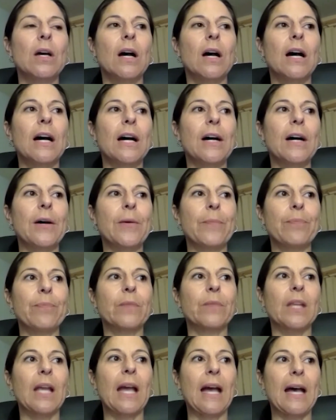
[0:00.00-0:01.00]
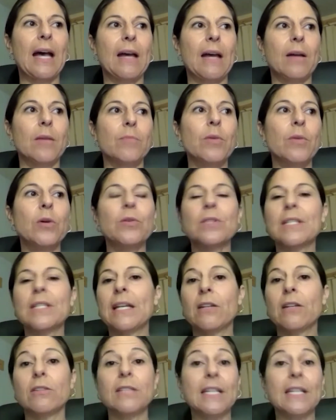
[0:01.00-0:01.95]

um, at postnatal